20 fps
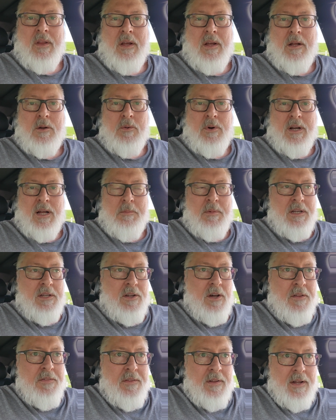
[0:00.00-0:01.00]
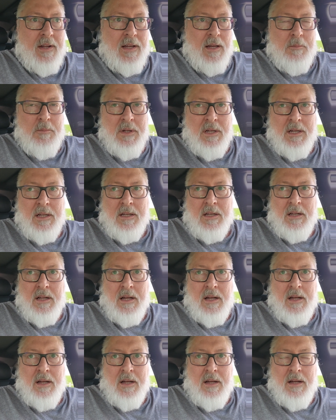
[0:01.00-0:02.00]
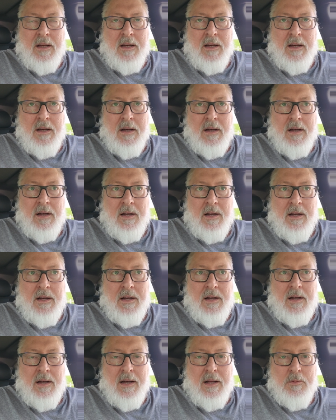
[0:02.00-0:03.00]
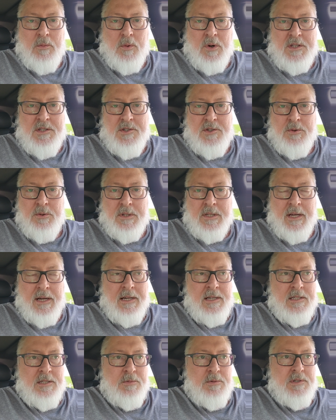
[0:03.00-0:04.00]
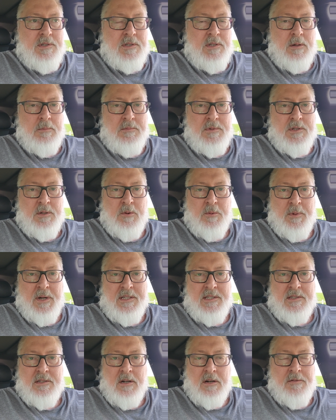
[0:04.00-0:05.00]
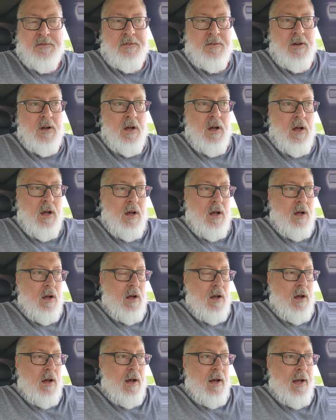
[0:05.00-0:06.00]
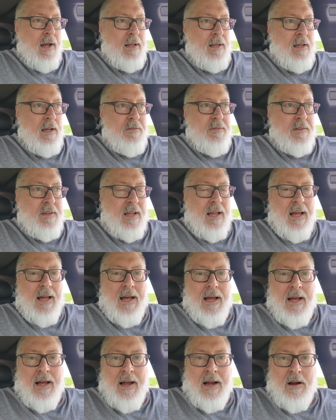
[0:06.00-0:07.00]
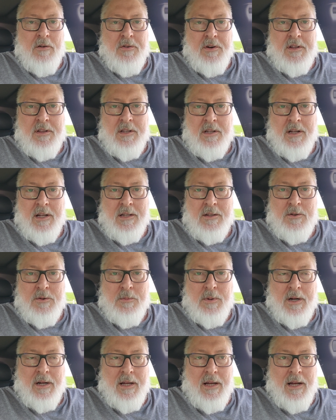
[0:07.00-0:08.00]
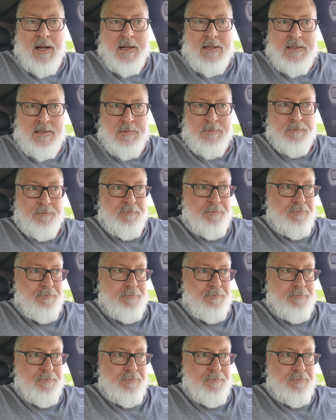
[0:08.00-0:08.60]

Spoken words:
And when I mean nothing, I mean I had one suitcase with some of my stuff. I left everything to my ex,